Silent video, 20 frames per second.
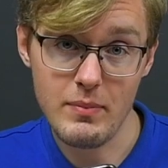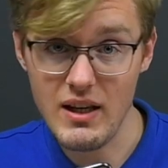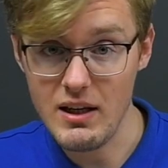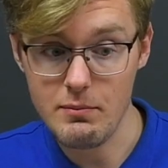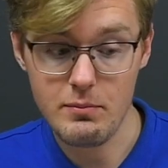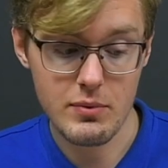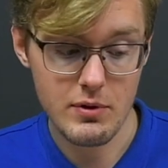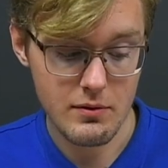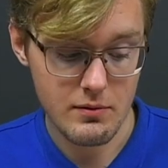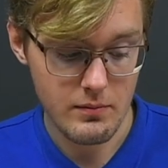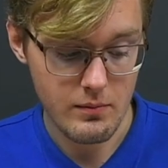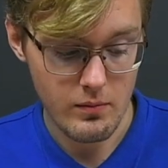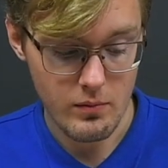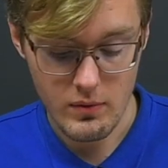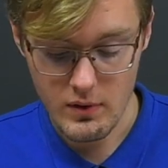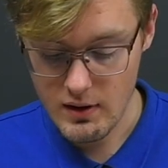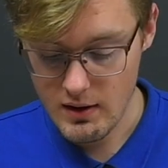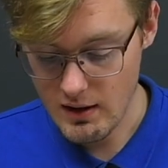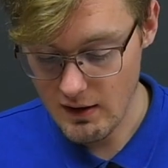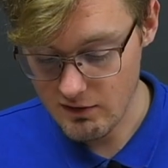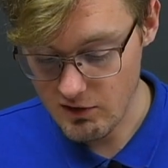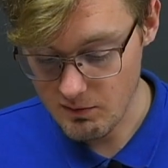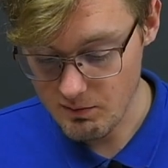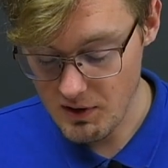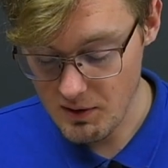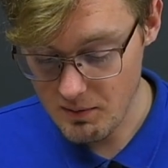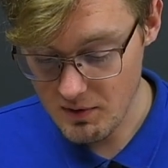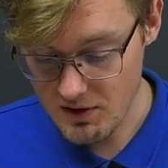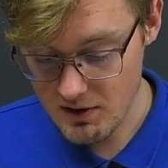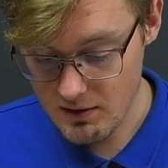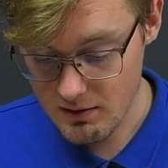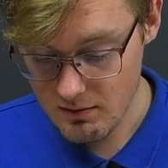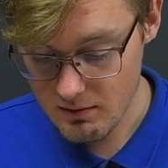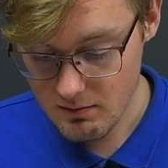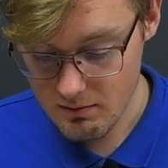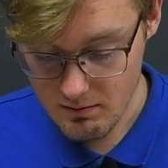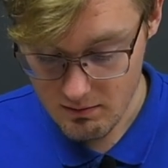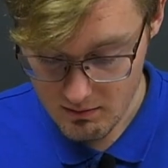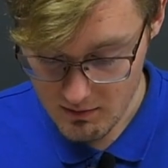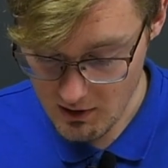beep. After beep is
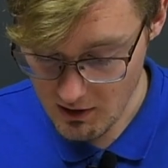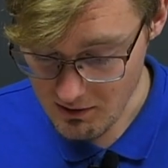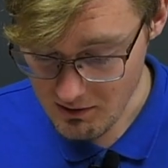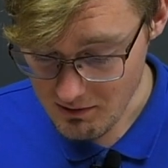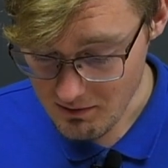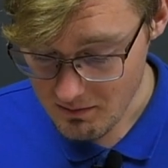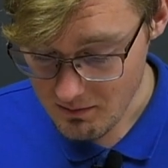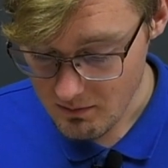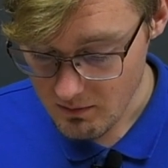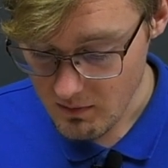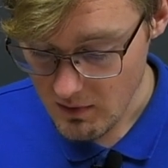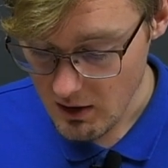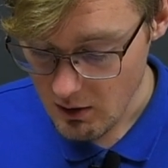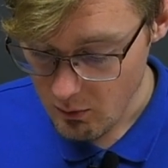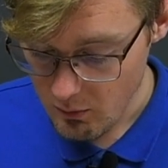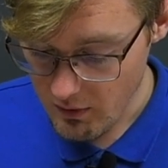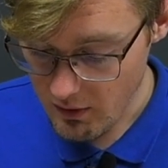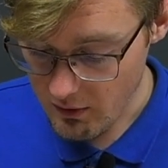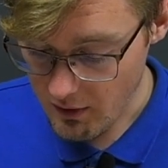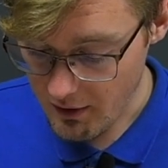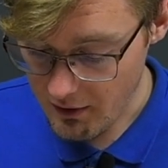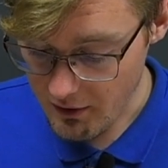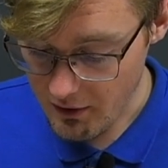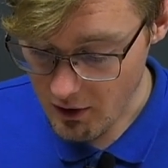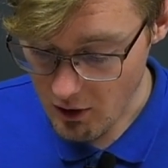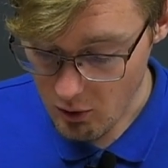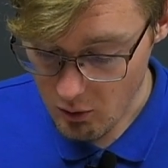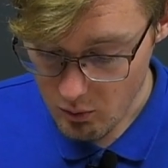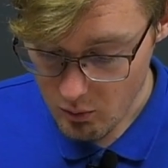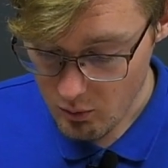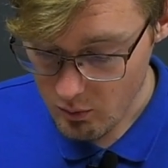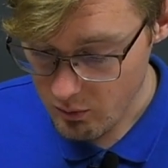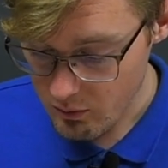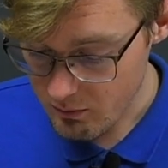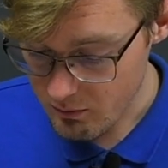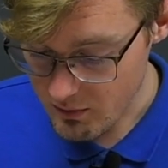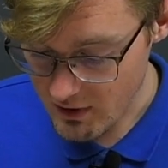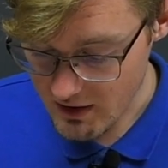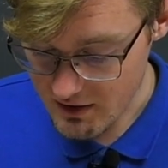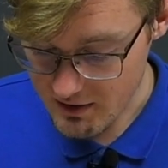done, we're ready to go.
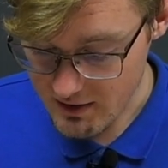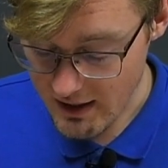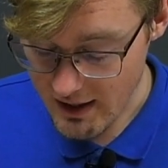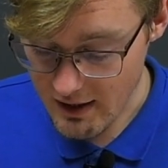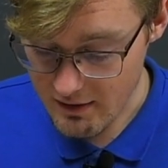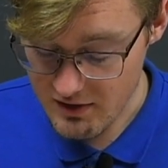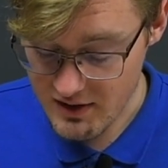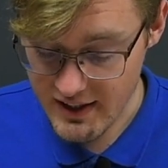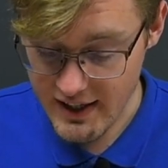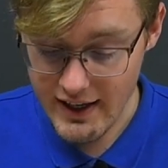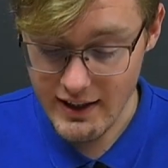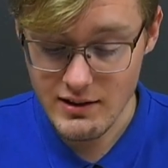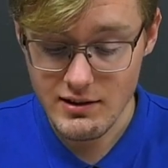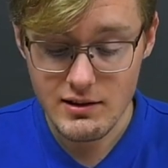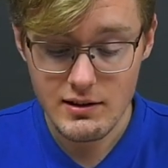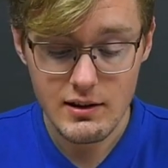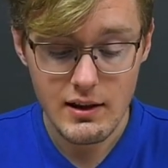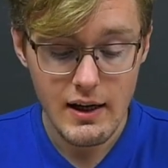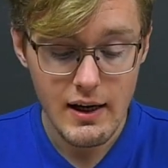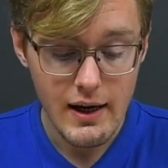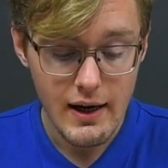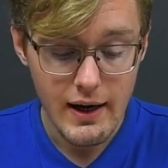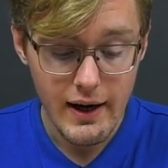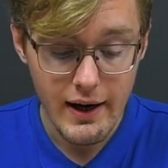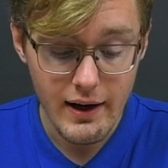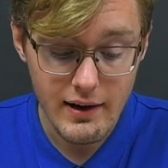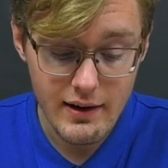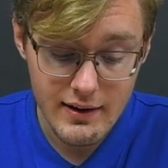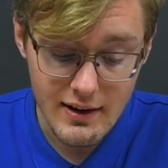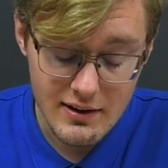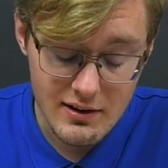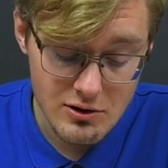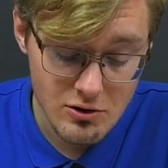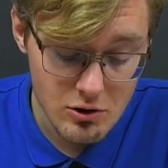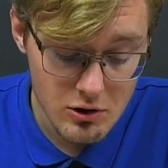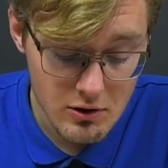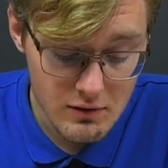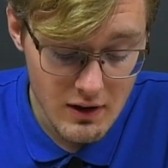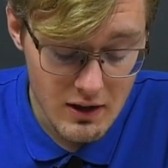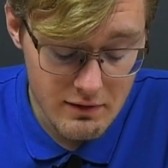Brace and I have scanned and connected
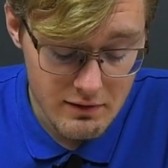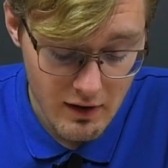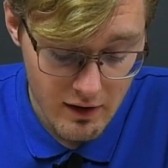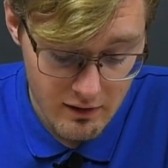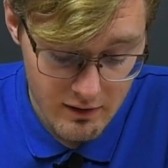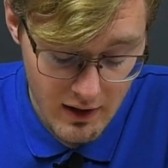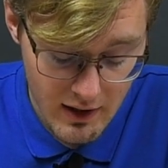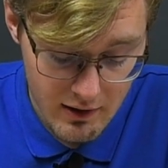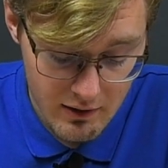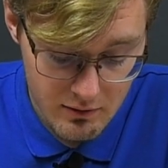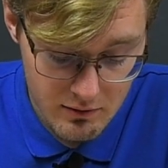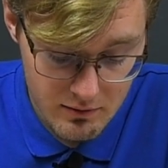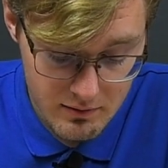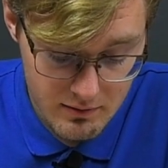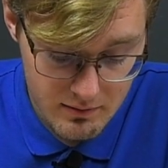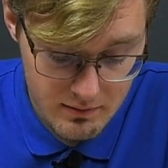to the Wi-Fi now.